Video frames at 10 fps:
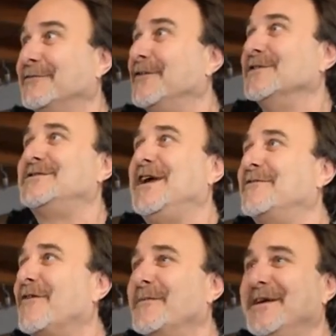the first day
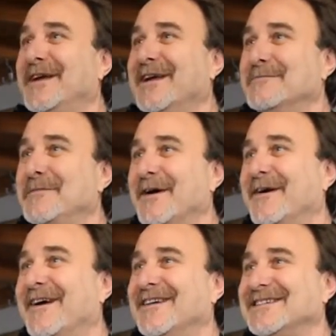for me again in
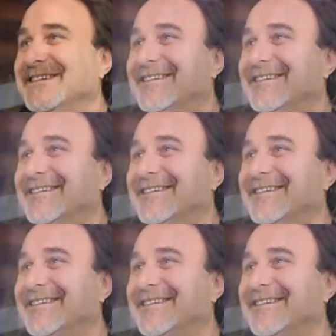paradise, you